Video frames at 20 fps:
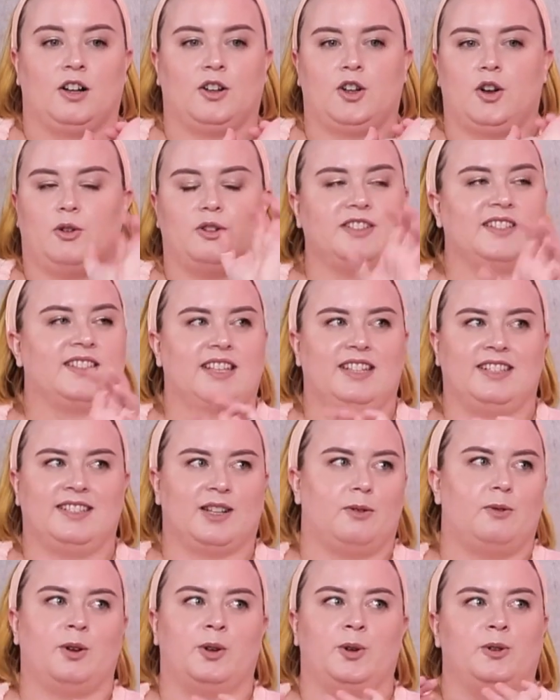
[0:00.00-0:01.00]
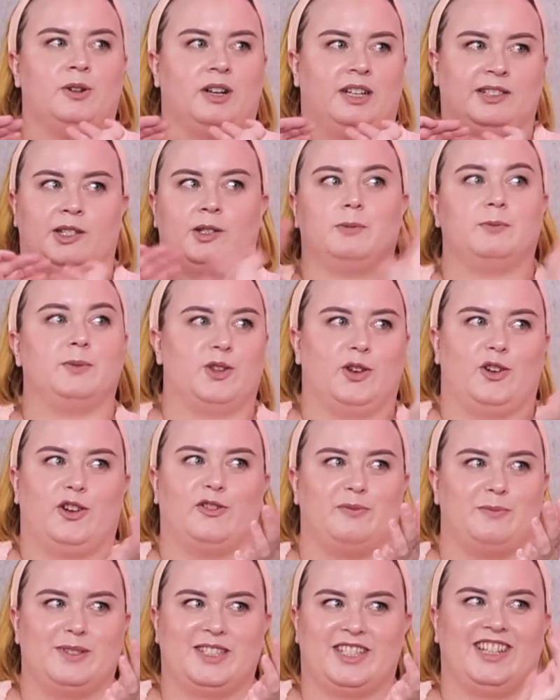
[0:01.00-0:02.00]
Go and see someone who has an
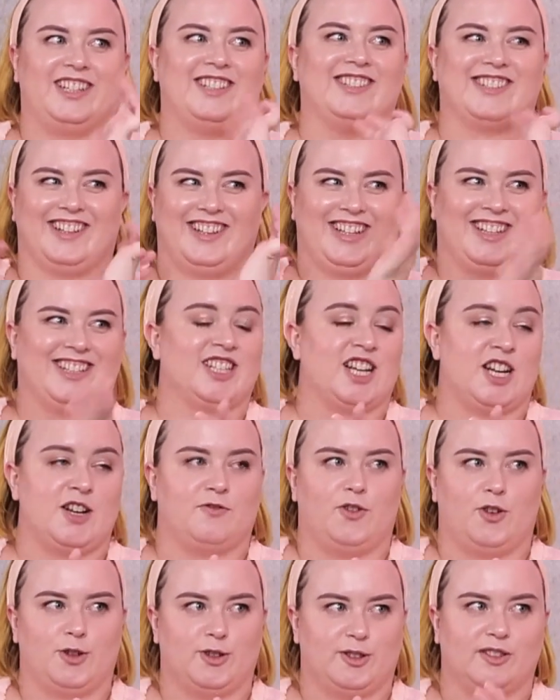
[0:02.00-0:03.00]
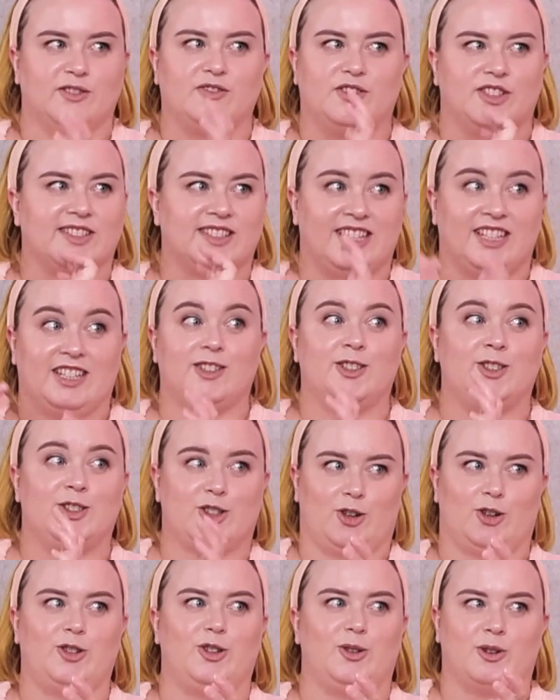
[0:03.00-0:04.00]
observed machine so they can take photos of your skin and
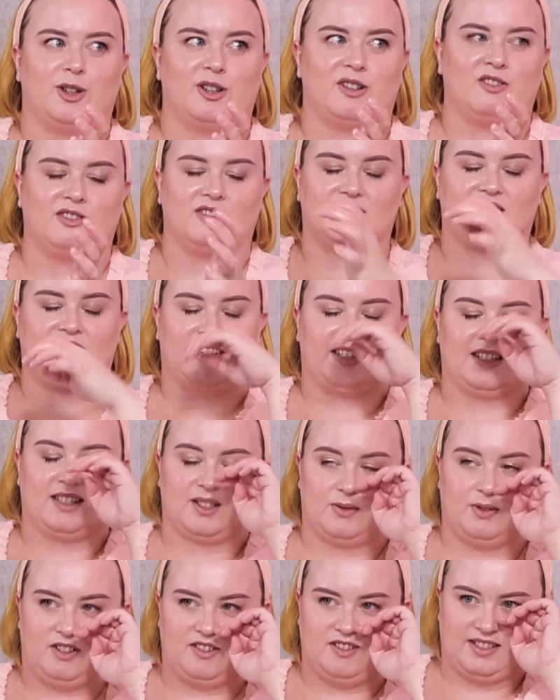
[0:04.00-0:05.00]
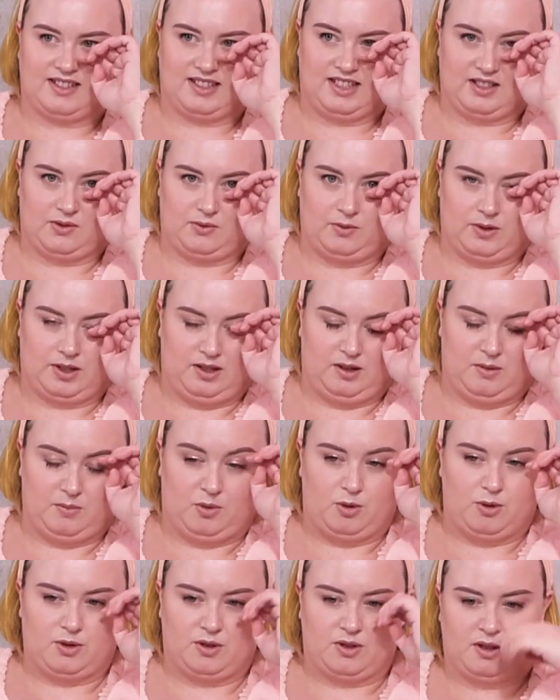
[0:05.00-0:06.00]
show you what it looks like as well, because that's really
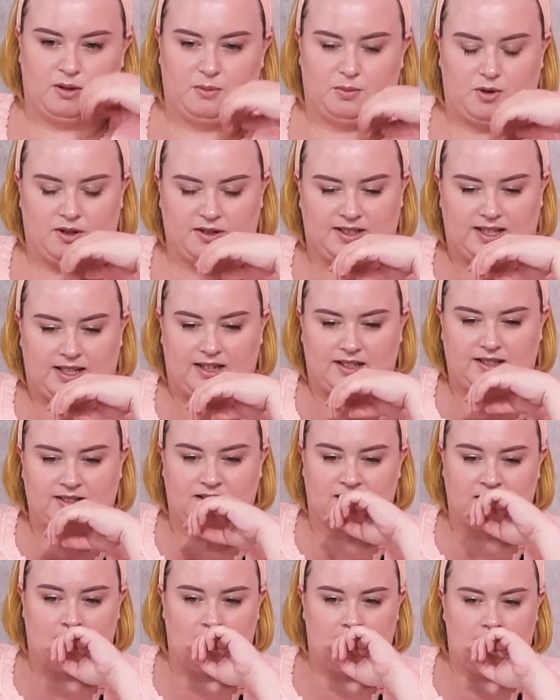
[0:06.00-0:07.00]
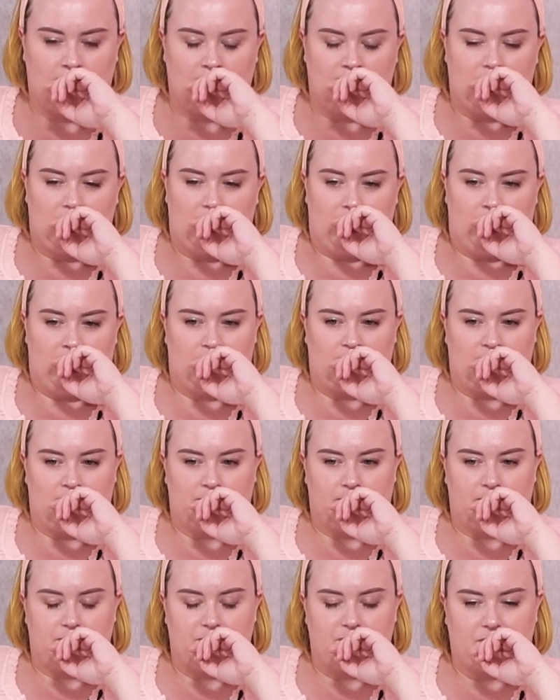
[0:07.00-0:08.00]
important to the process.
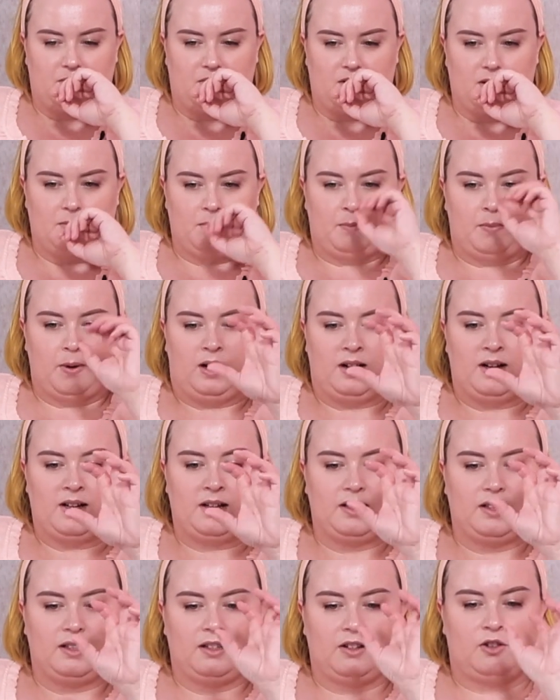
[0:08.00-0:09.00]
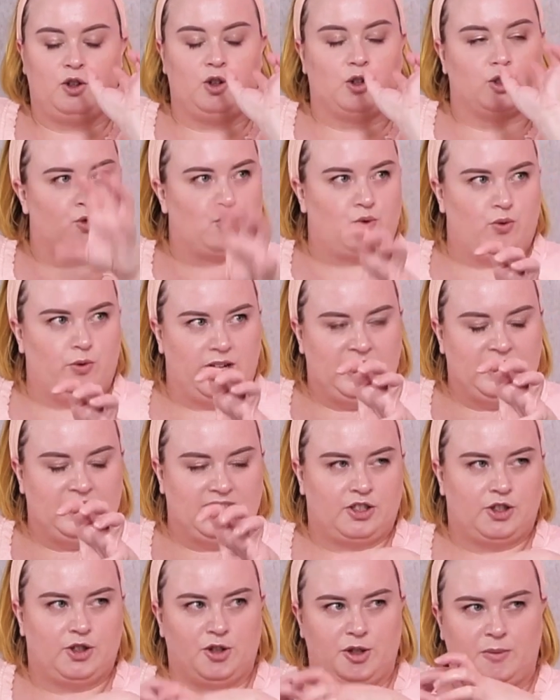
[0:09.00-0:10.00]
But your treat
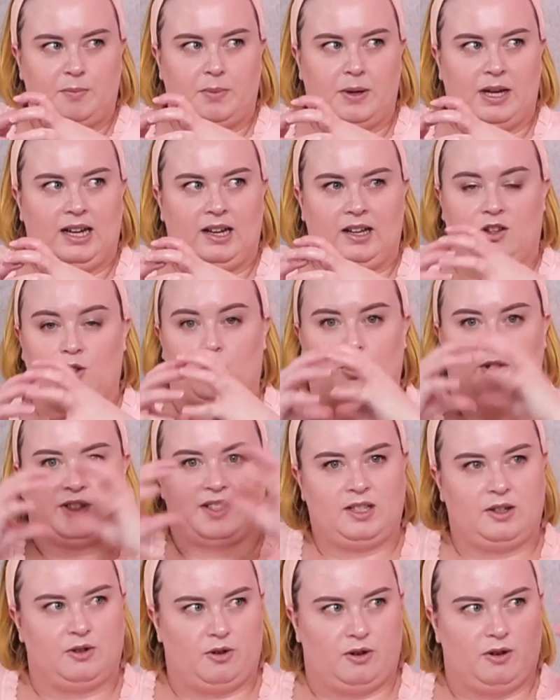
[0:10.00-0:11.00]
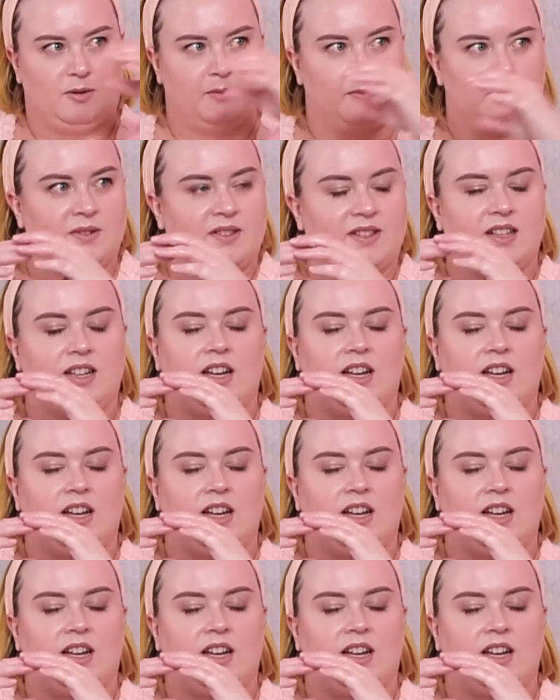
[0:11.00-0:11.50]
should be your serums.